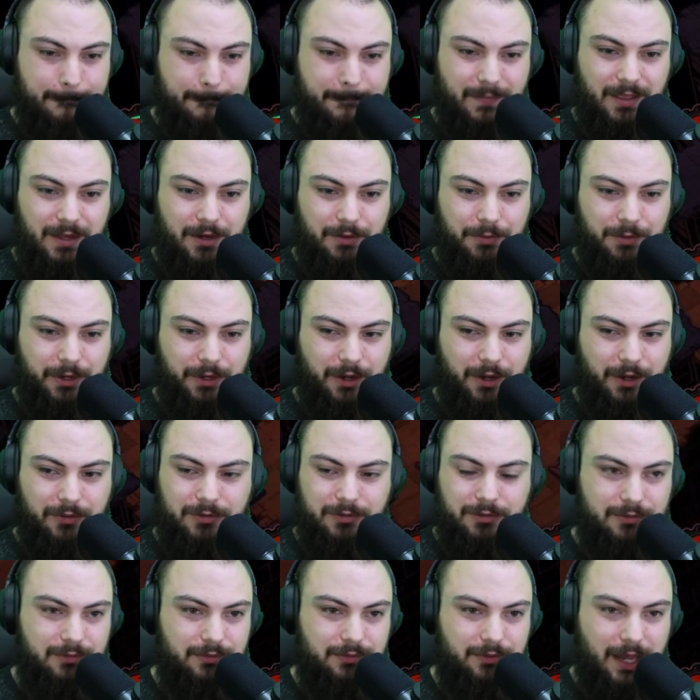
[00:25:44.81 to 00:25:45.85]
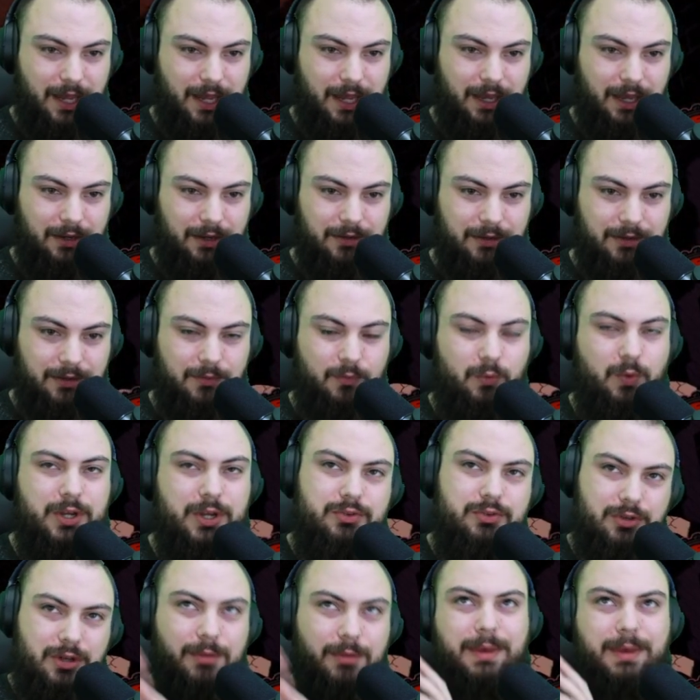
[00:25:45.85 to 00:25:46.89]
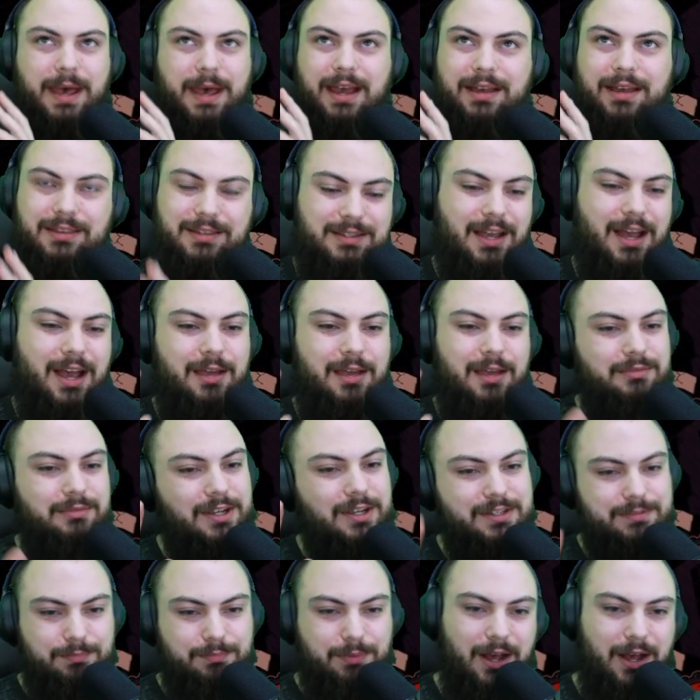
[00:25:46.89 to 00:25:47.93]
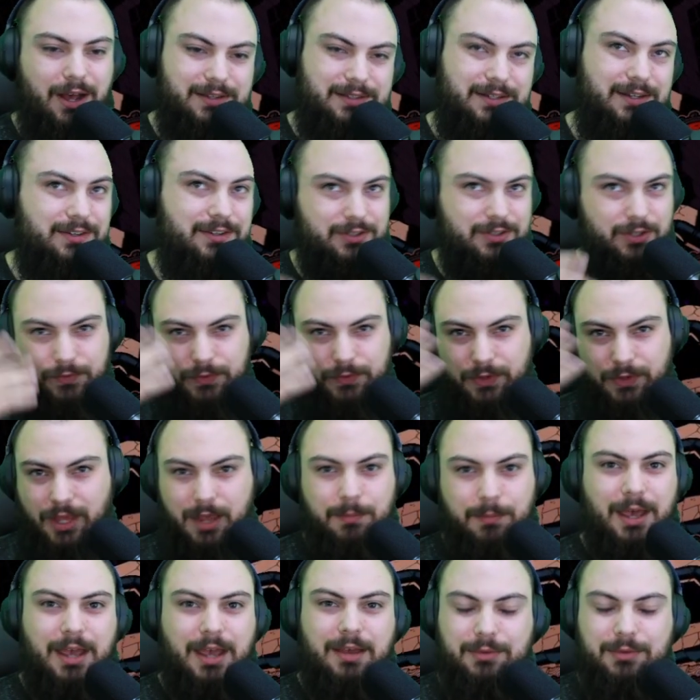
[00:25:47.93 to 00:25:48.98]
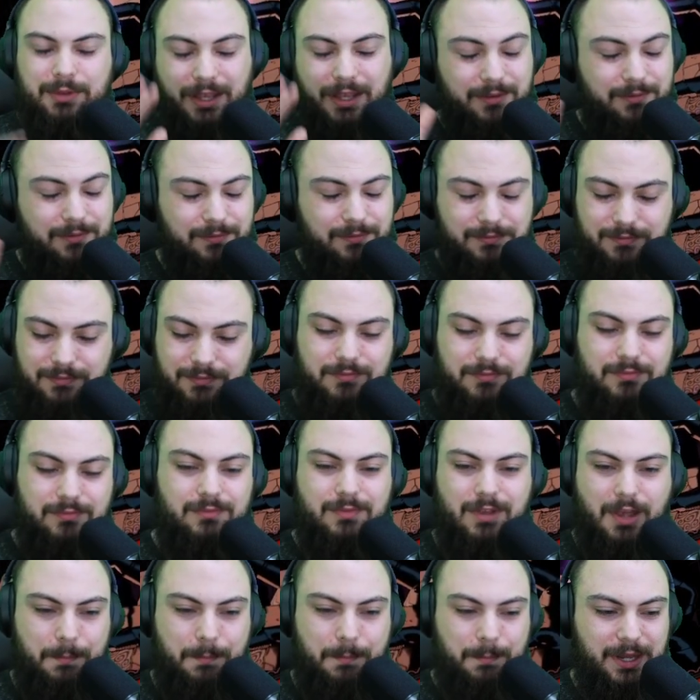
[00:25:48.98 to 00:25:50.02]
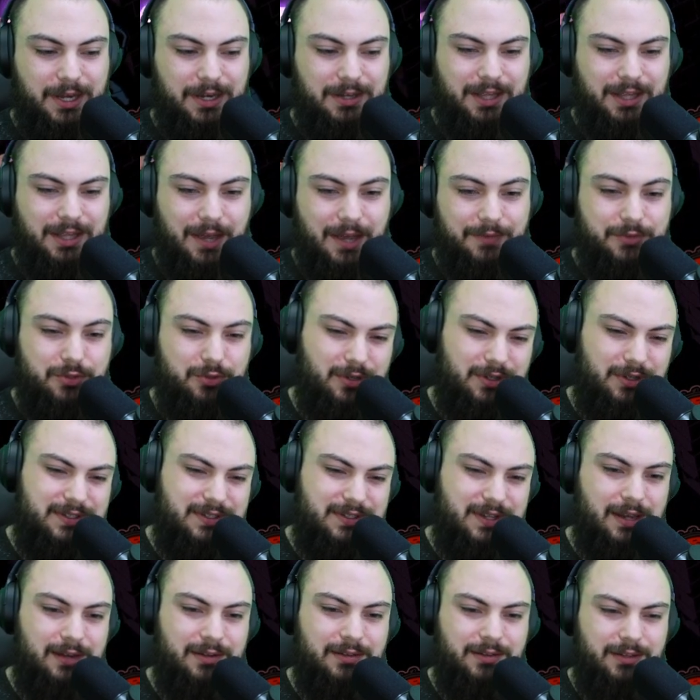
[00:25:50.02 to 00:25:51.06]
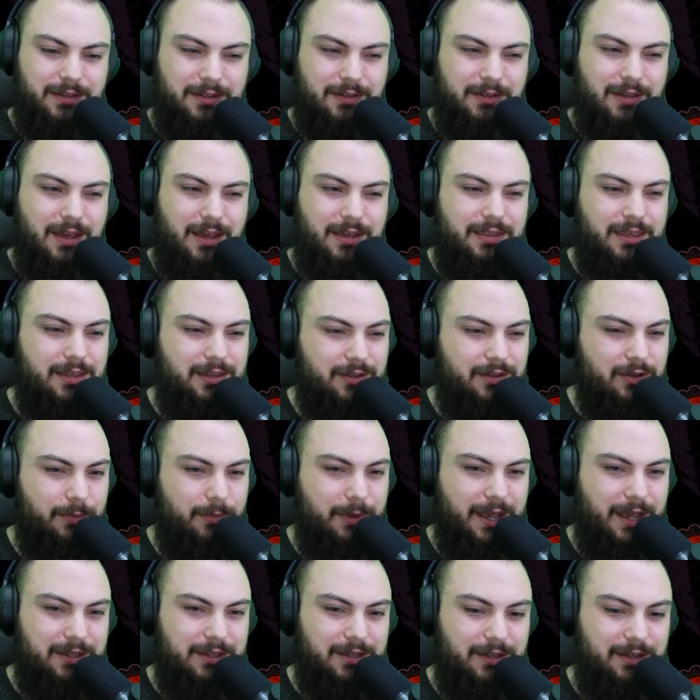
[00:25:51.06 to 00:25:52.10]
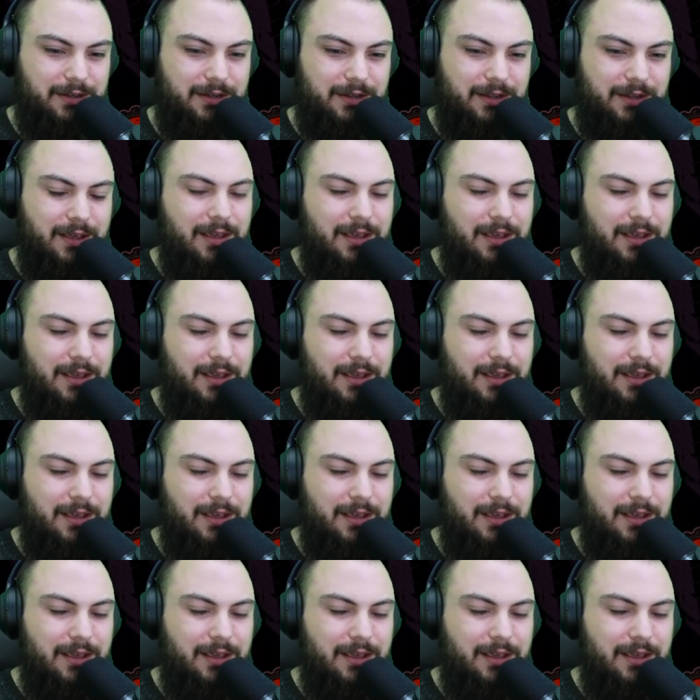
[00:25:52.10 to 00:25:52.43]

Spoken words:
There we go. And when you come back, the time does pause here. So if you came back with like a minute left, you could technically, I think, go back in.